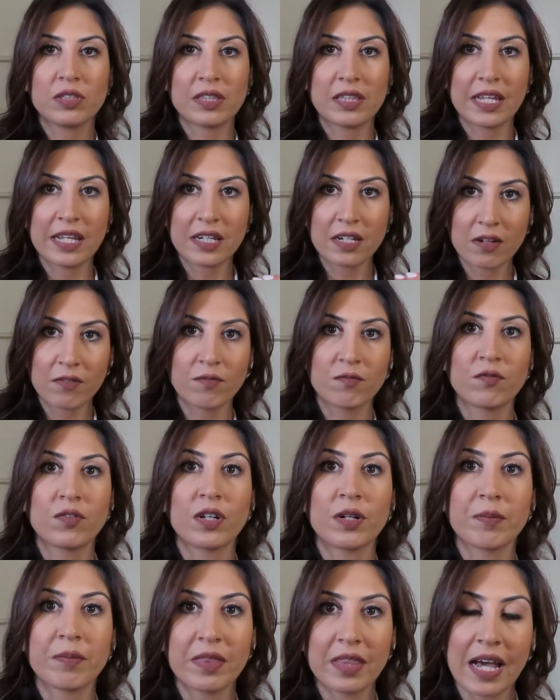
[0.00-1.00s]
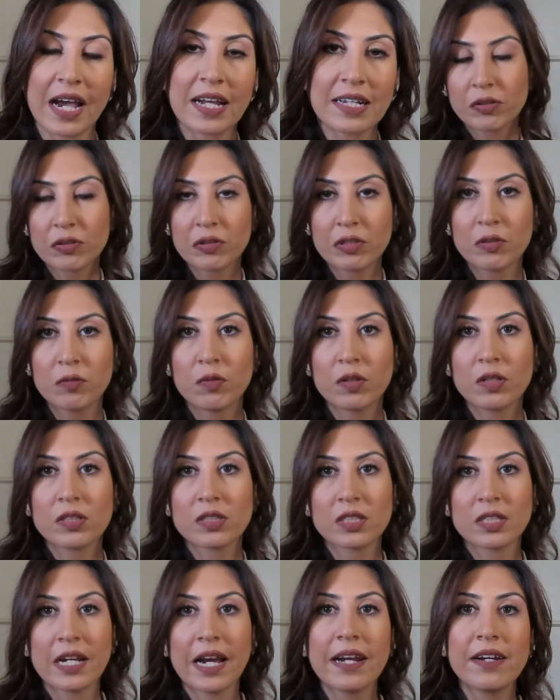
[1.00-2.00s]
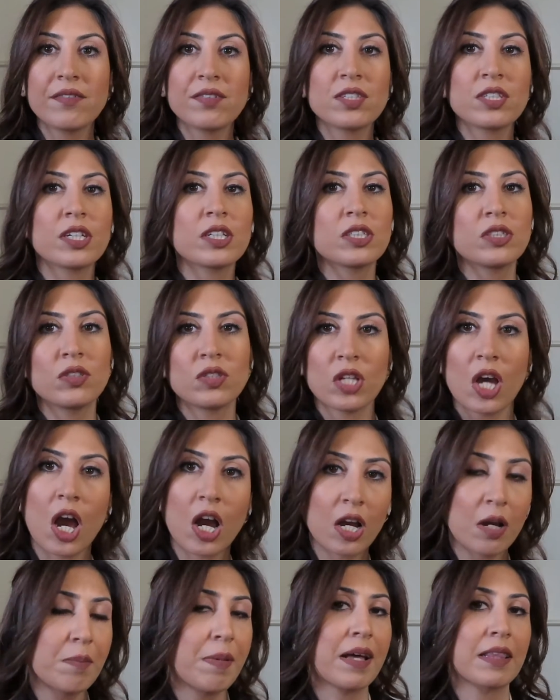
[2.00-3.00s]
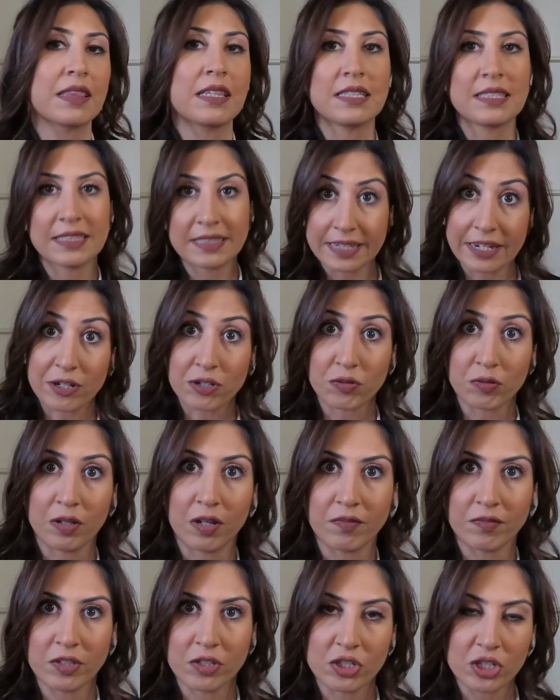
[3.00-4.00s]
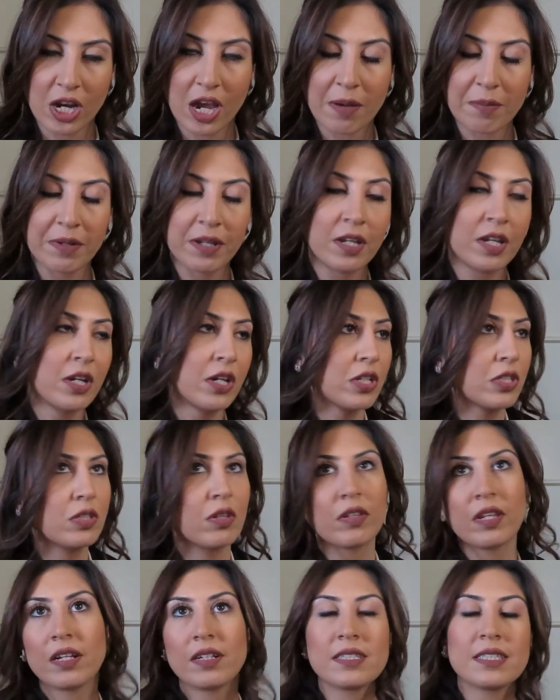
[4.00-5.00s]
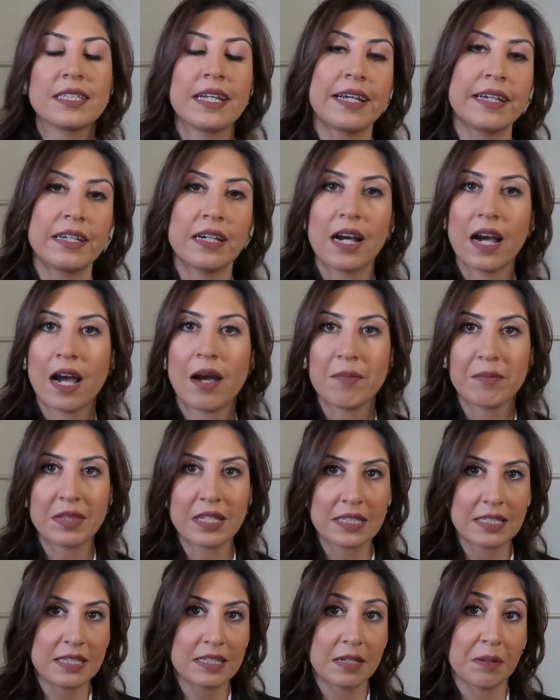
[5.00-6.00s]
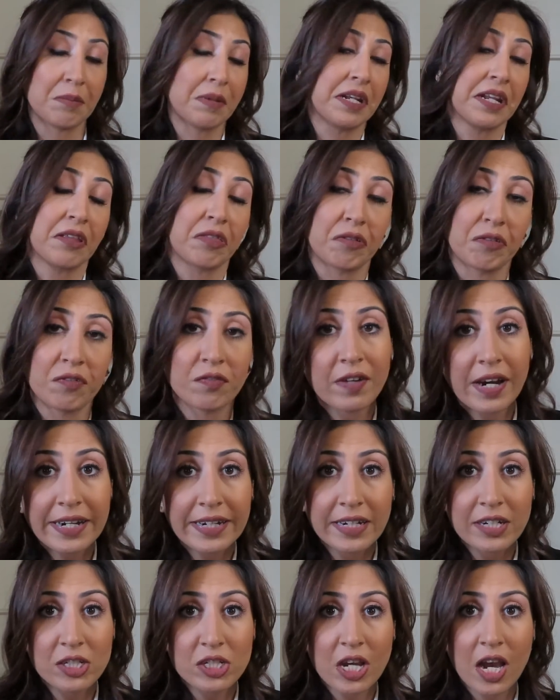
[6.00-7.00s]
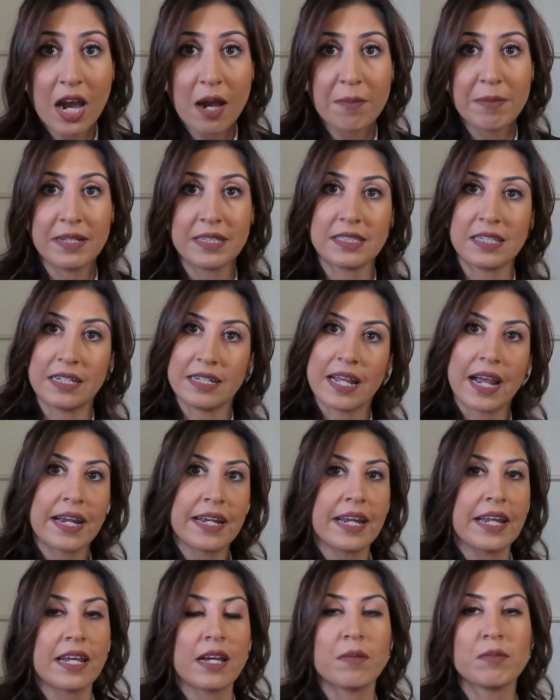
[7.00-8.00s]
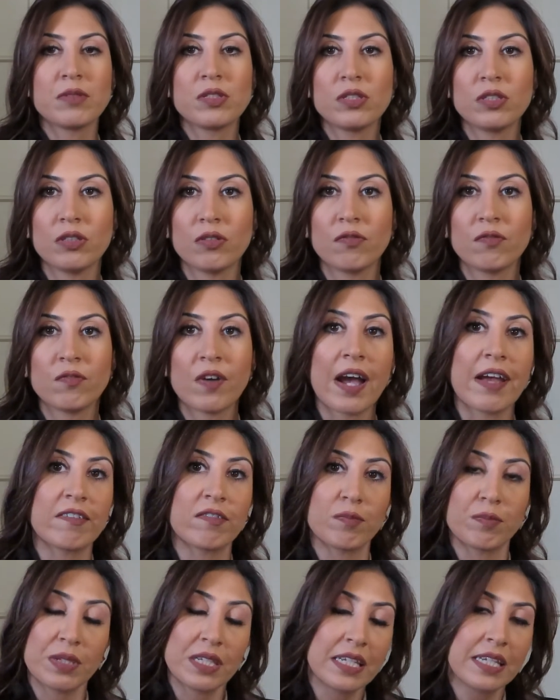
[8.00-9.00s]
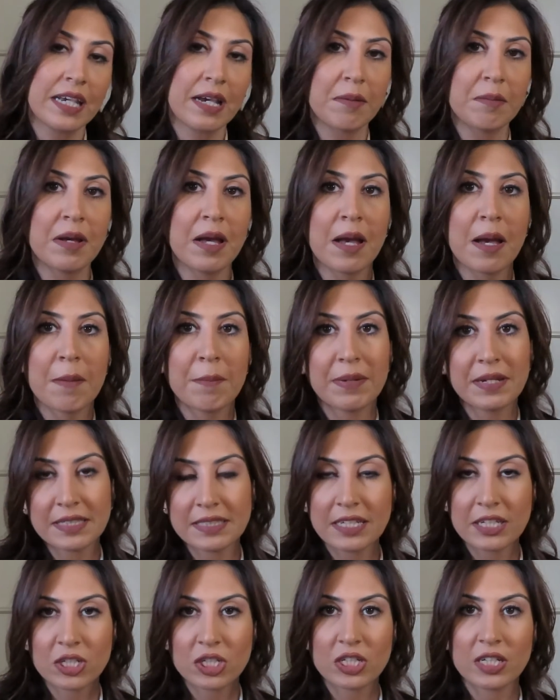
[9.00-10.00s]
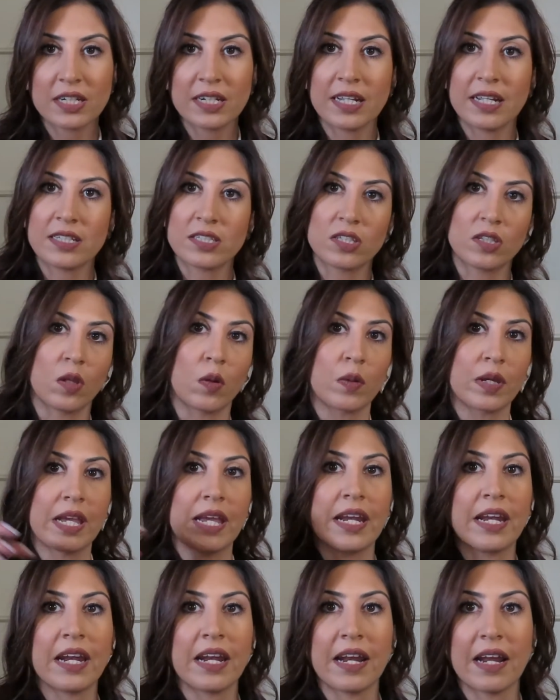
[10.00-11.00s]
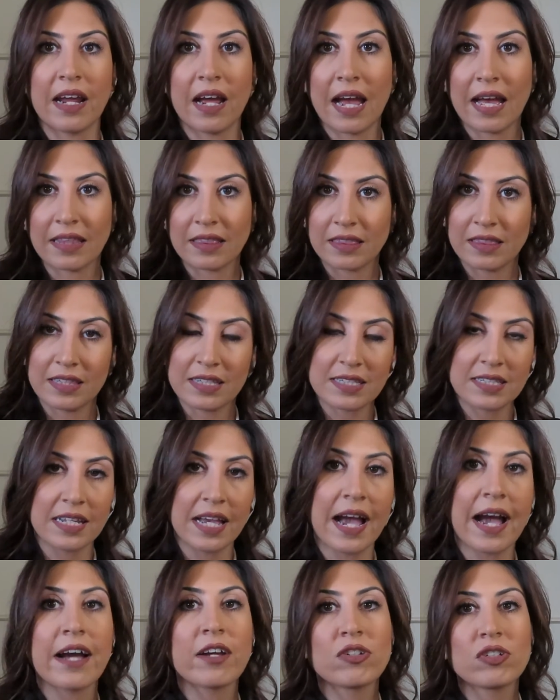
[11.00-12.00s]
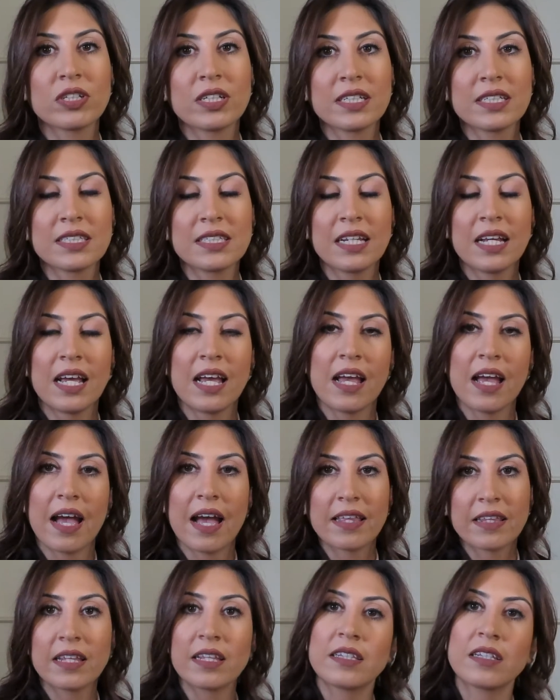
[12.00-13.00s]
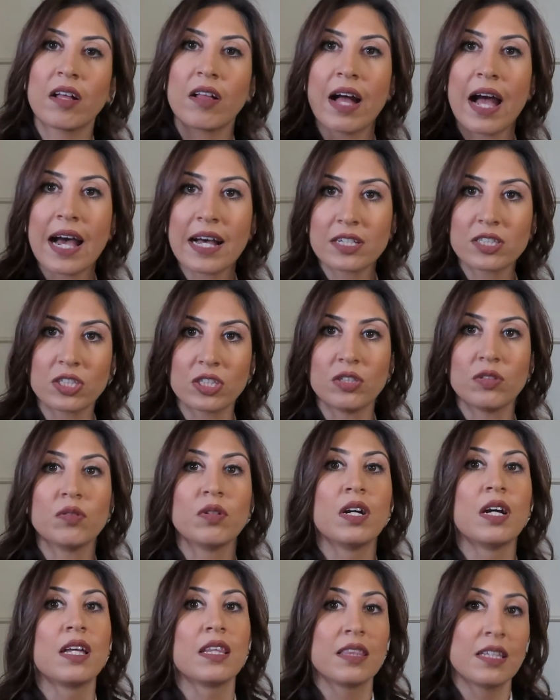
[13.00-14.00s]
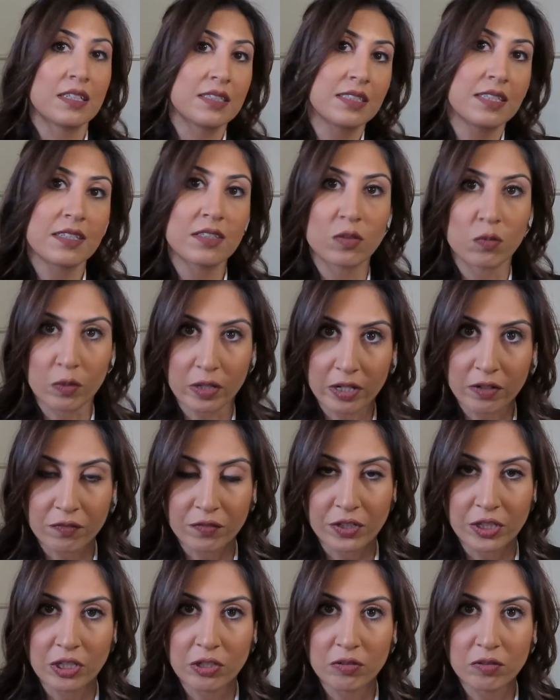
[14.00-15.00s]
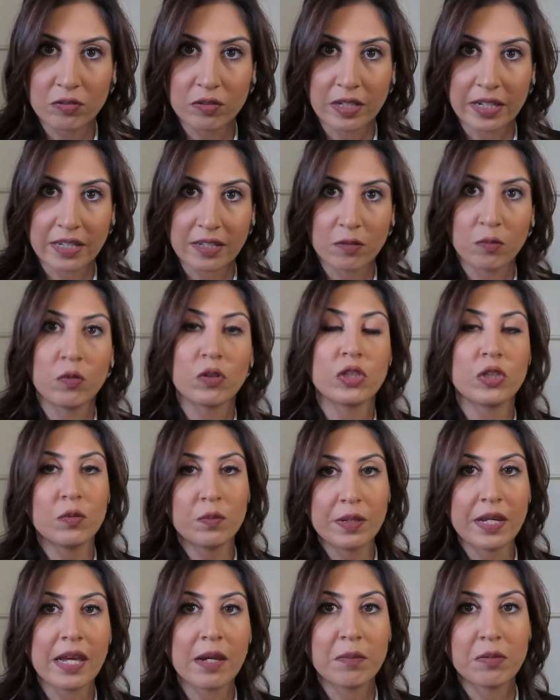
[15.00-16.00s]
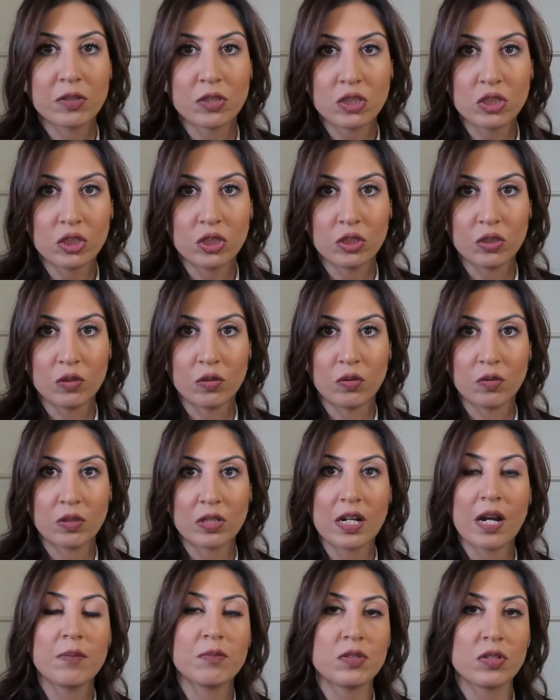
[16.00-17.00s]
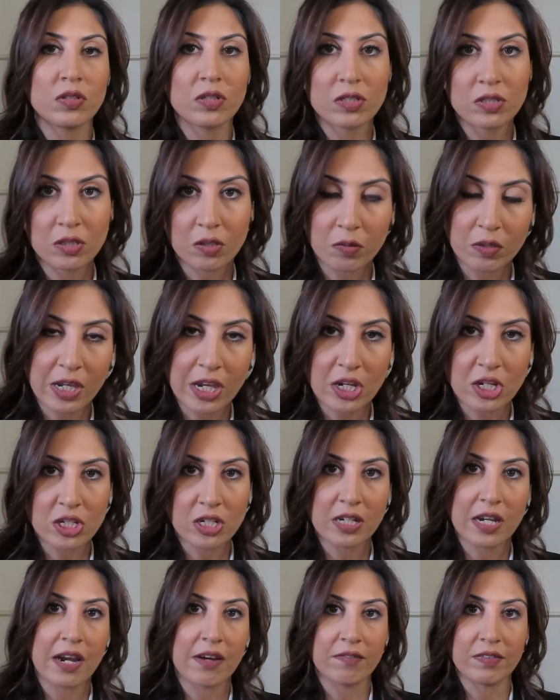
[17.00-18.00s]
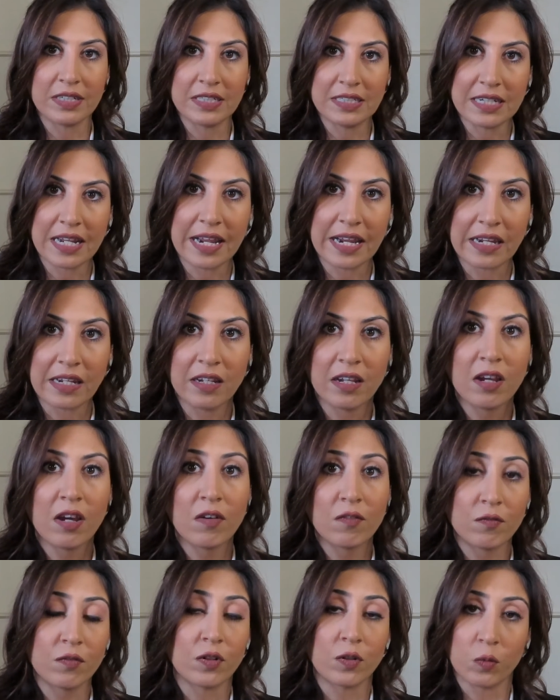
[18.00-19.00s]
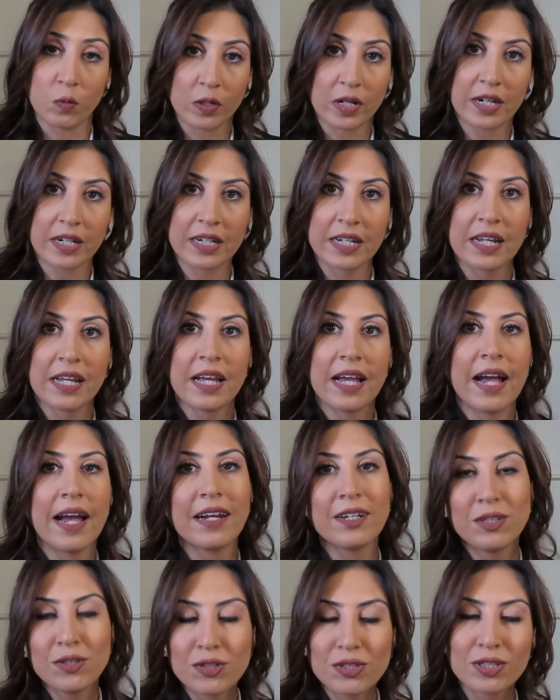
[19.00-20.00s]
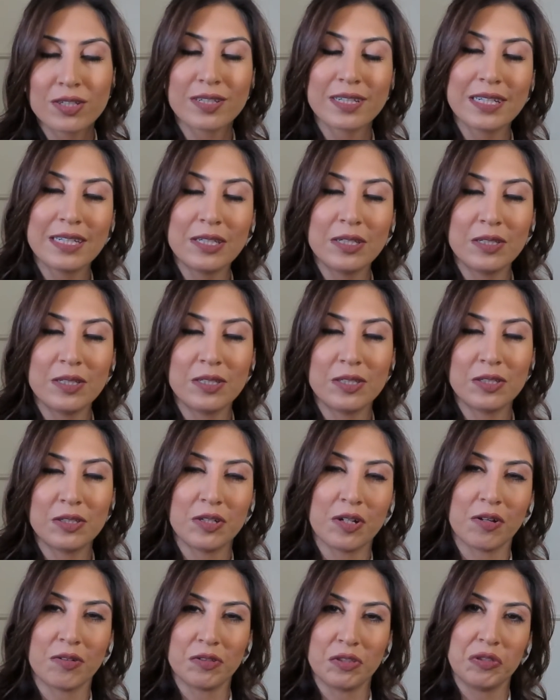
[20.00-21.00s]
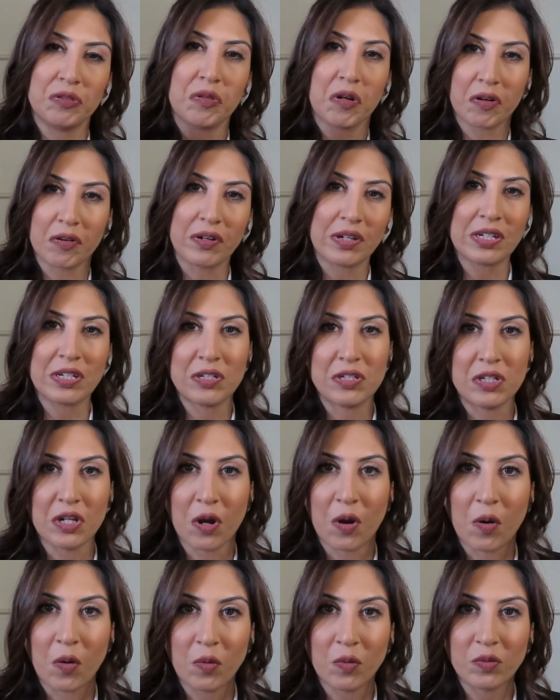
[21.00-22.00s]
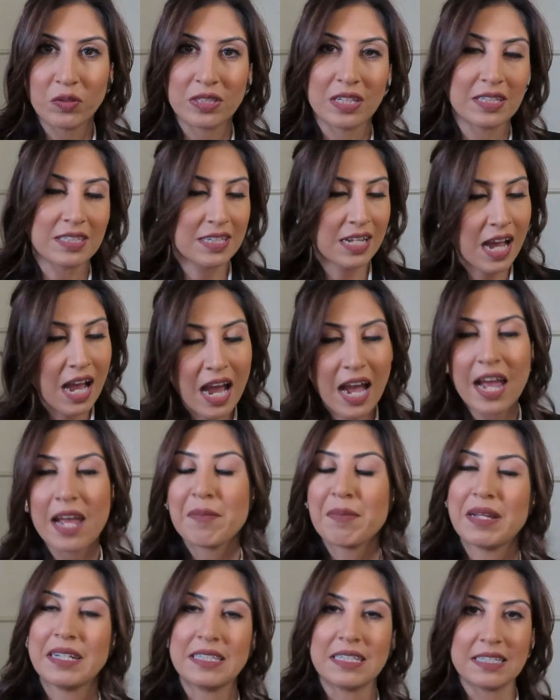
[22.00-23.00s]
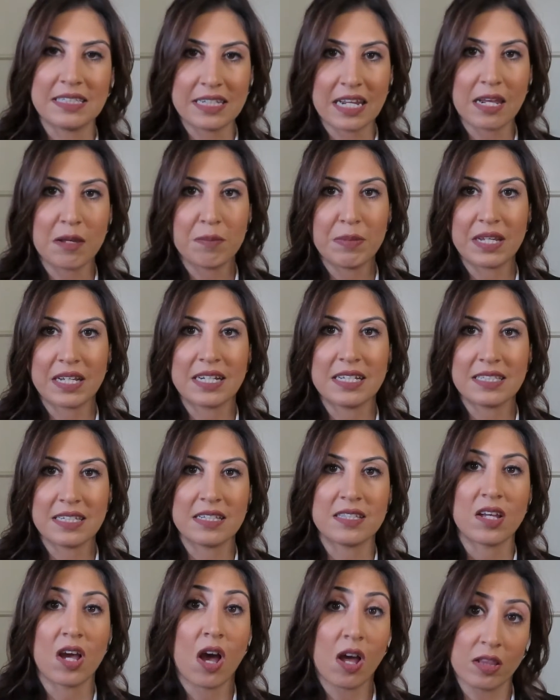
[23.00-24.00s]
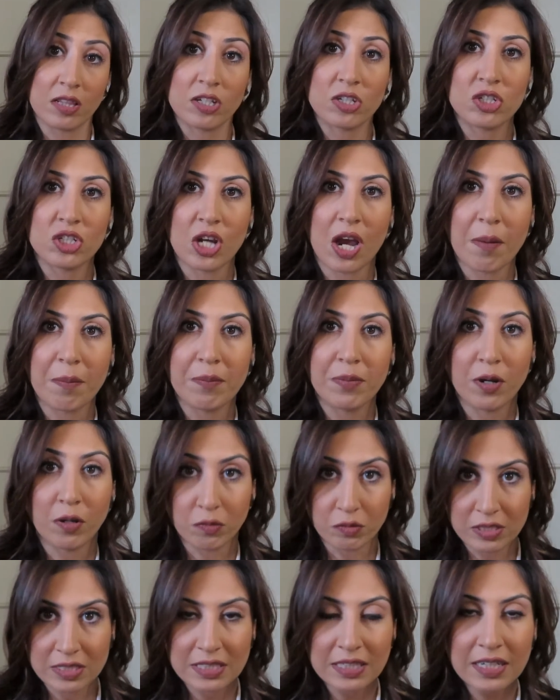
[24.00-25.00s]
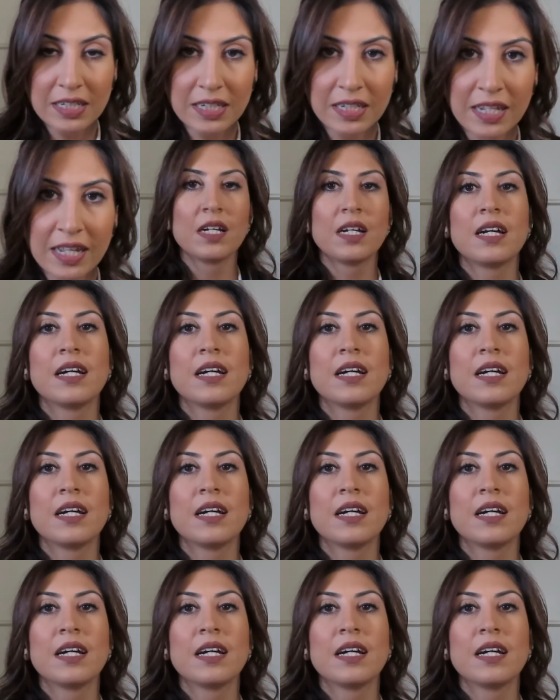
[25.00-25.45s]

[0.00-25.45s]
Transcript: they confirm that, the recruiter will kind of start to talk about the schedule of the job. So they'll say, this is a Monday through Friday job. It's a 9 a.m. to 5 p.m. position. It's located at this address. And then they'll ask you, does this work for you? Like, will you be able to come to this location every day for work? And usually, you know, you already know the time and the date because it's on the job posting.